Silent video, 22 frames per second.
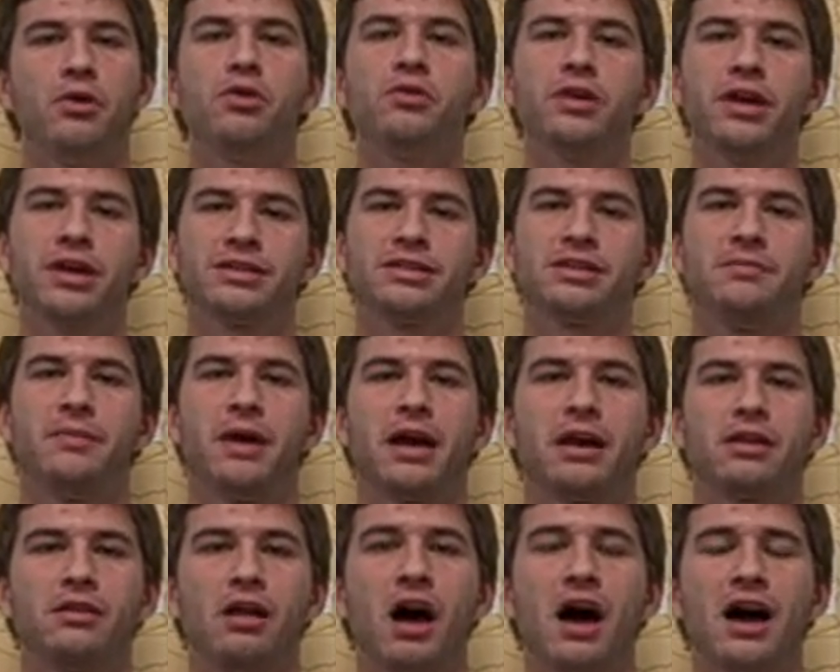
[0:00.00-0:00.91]
who get to
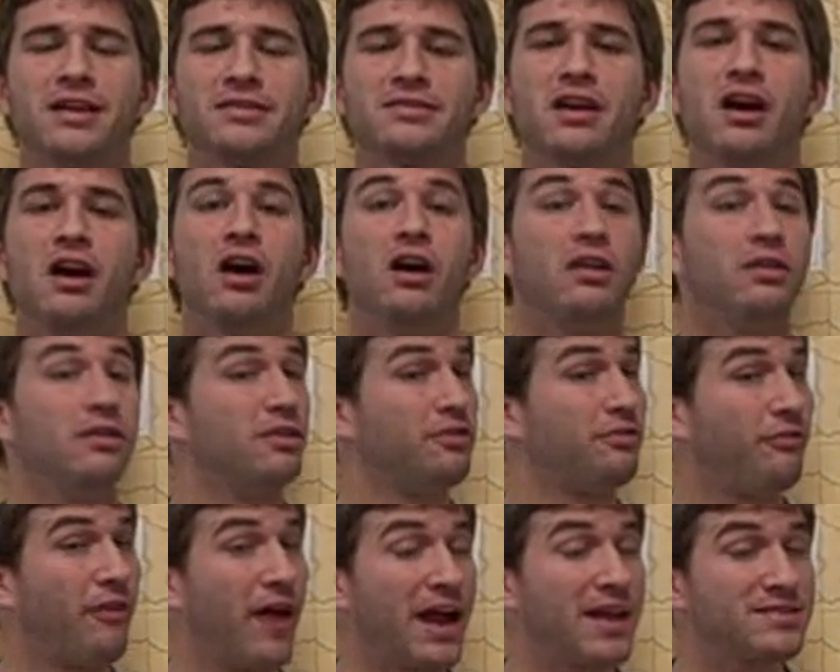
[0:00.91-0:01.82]
make laws. The
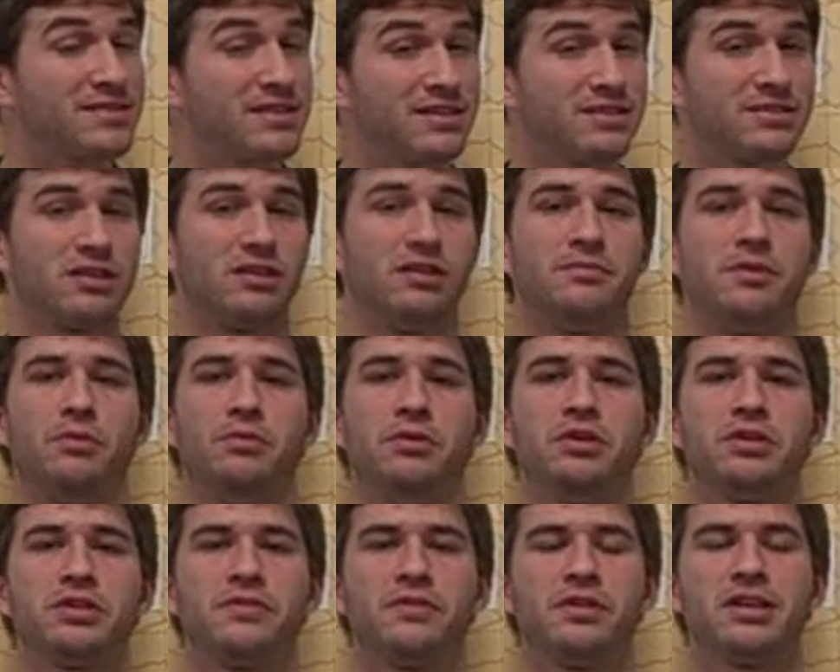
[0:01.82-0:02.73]
fancy term that
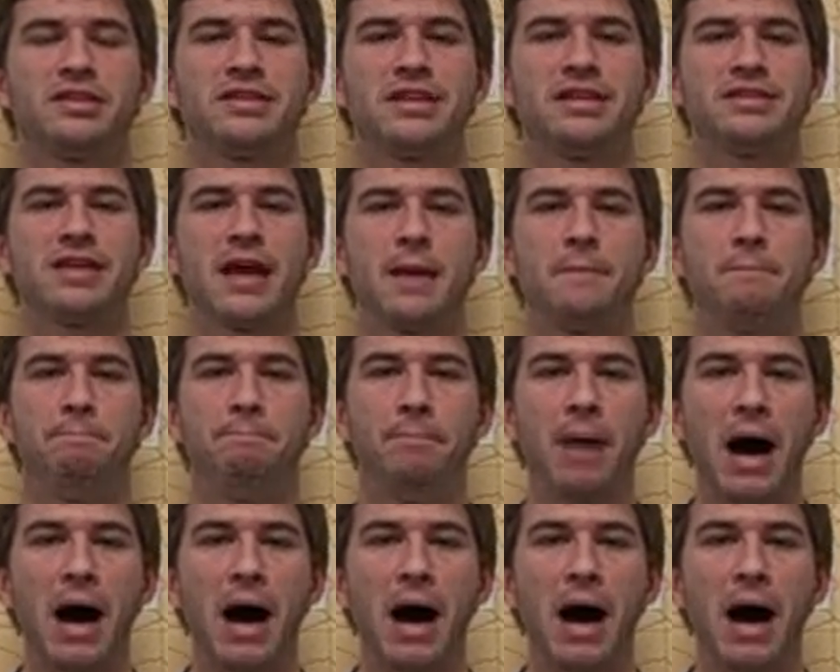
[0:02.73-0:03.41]
we use for this is a